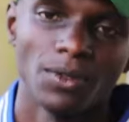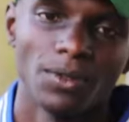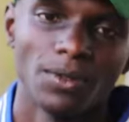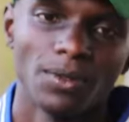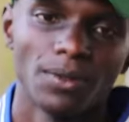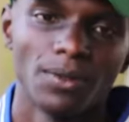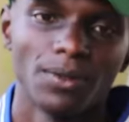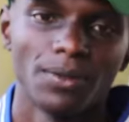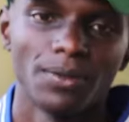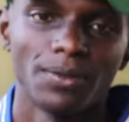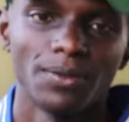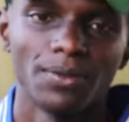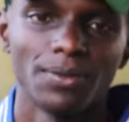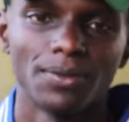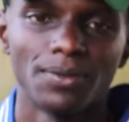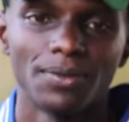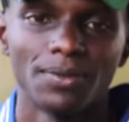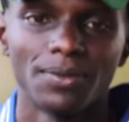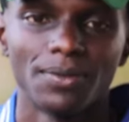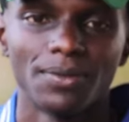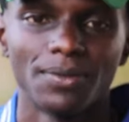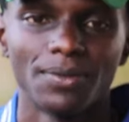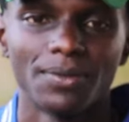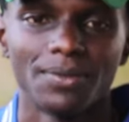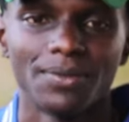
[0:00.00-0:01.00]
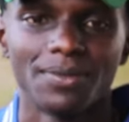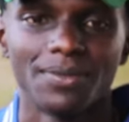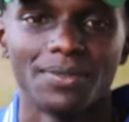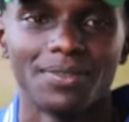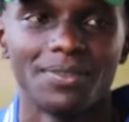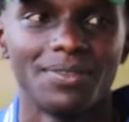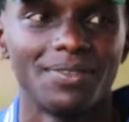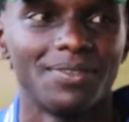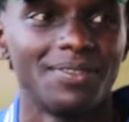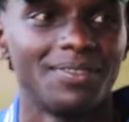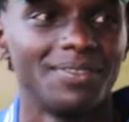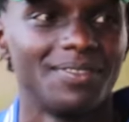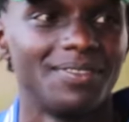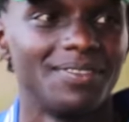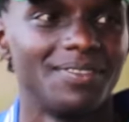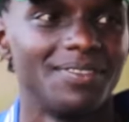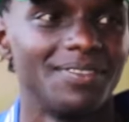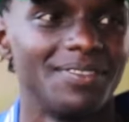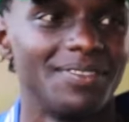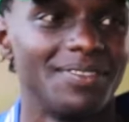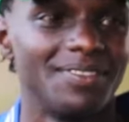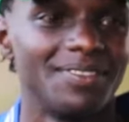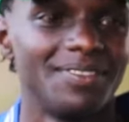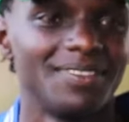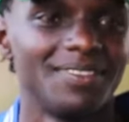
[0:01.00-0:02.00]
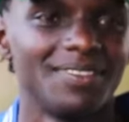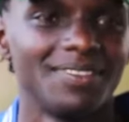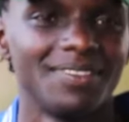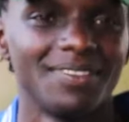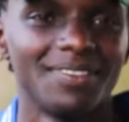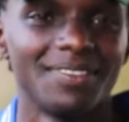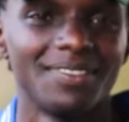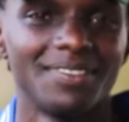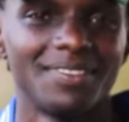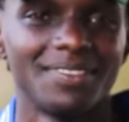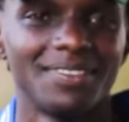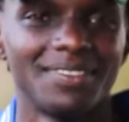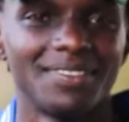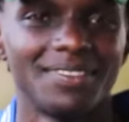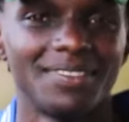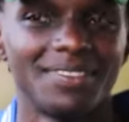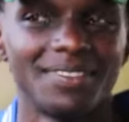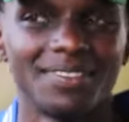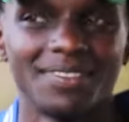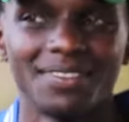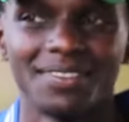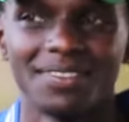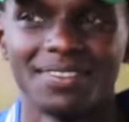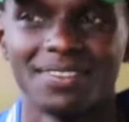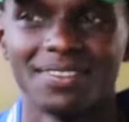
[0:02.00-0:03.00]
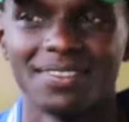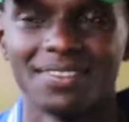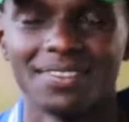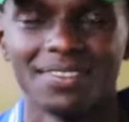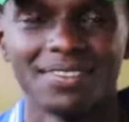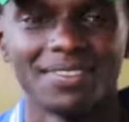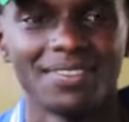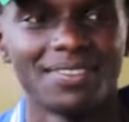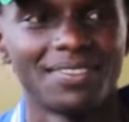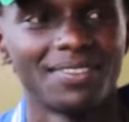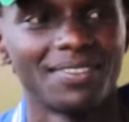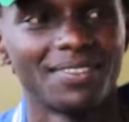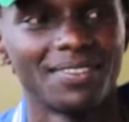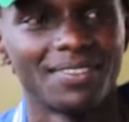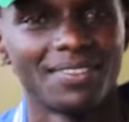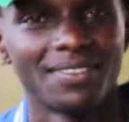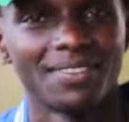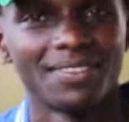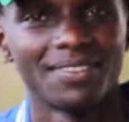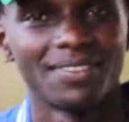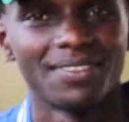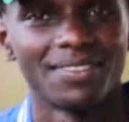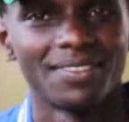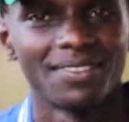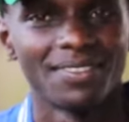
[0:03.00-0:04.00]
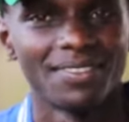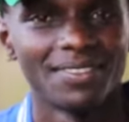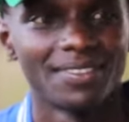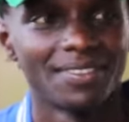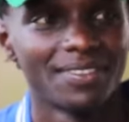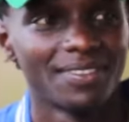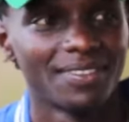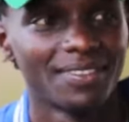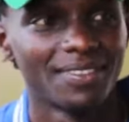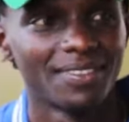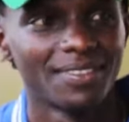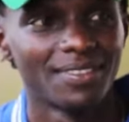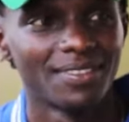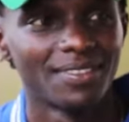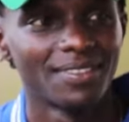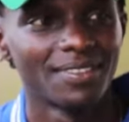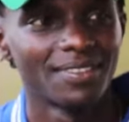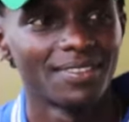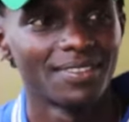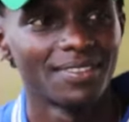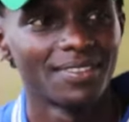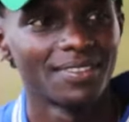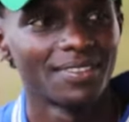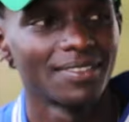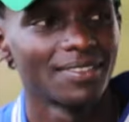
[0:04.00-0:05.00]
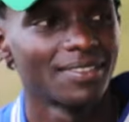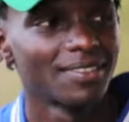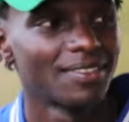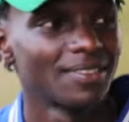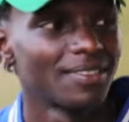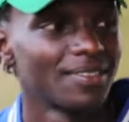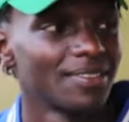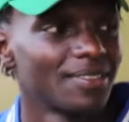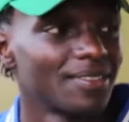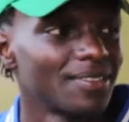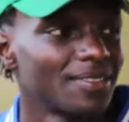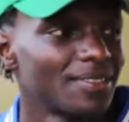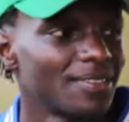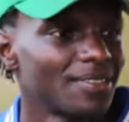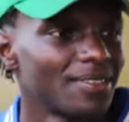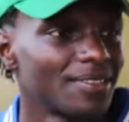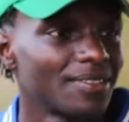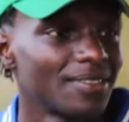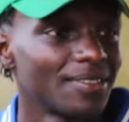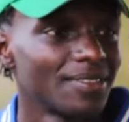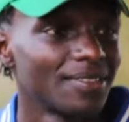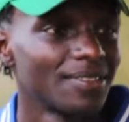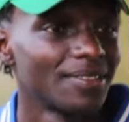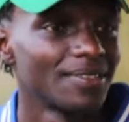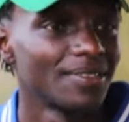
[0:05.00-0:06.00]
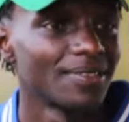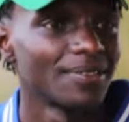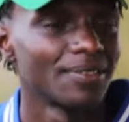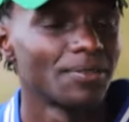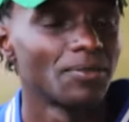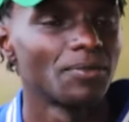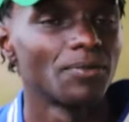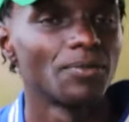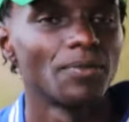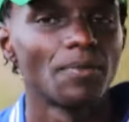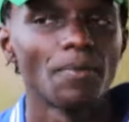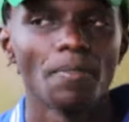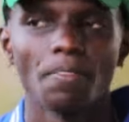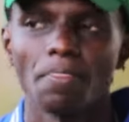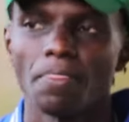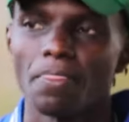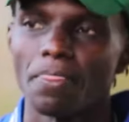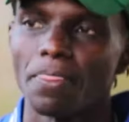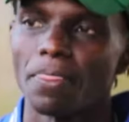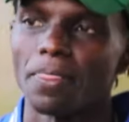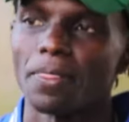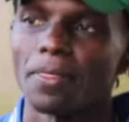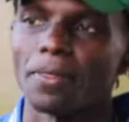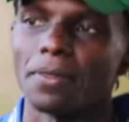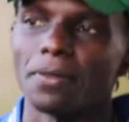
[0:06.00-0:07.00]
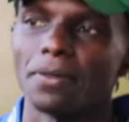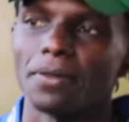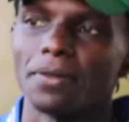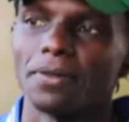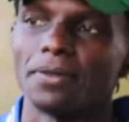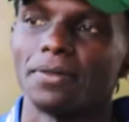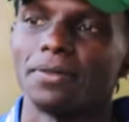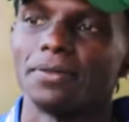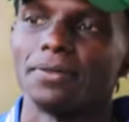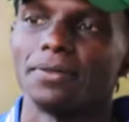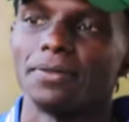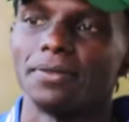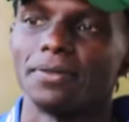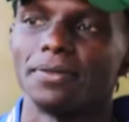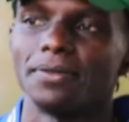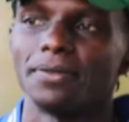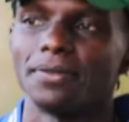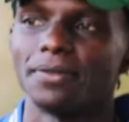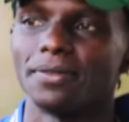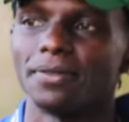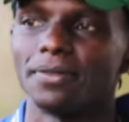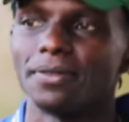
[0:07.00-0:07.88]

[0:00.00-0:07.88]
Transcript: This person isn't speaking.